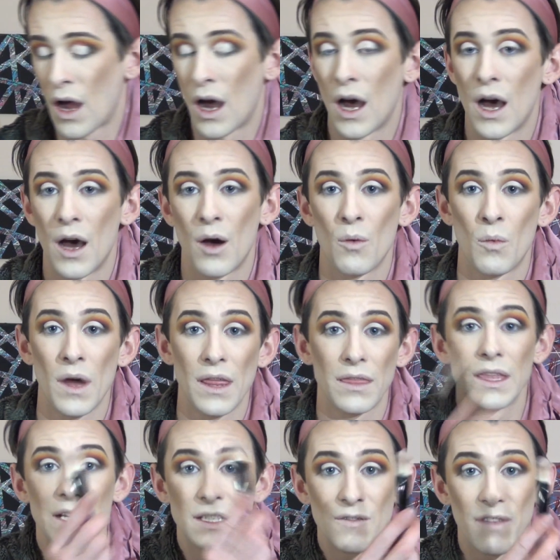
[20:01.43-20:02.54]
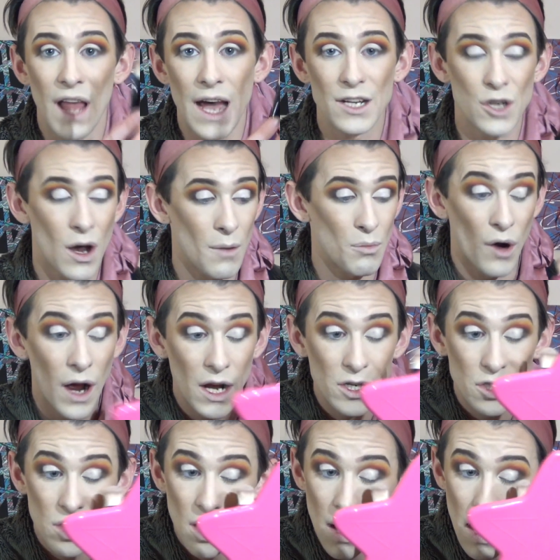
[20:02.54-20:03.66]
uh, with this flat top
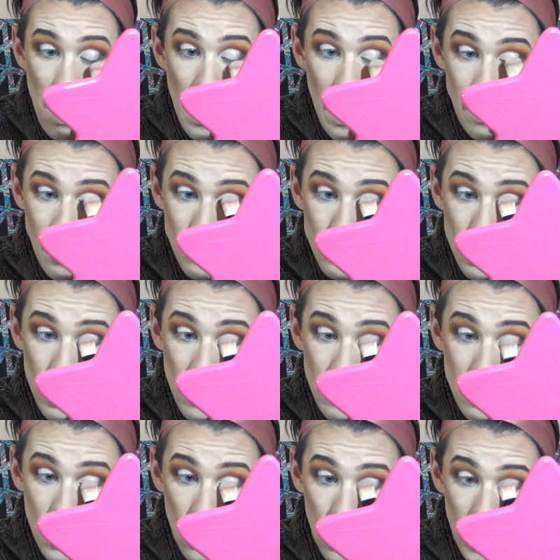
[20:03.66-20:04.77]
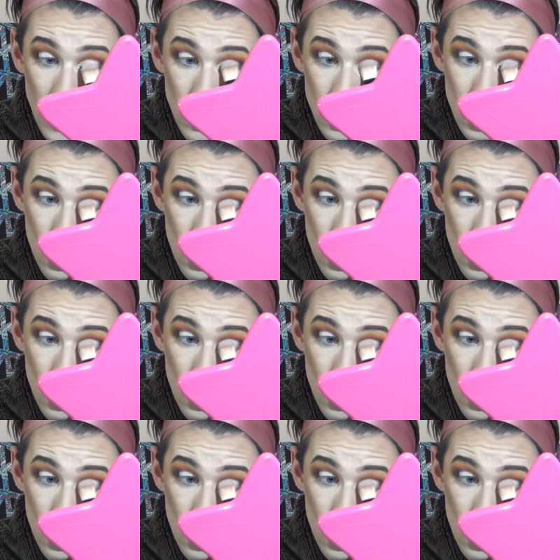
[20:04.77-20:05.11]
brush and I'm just going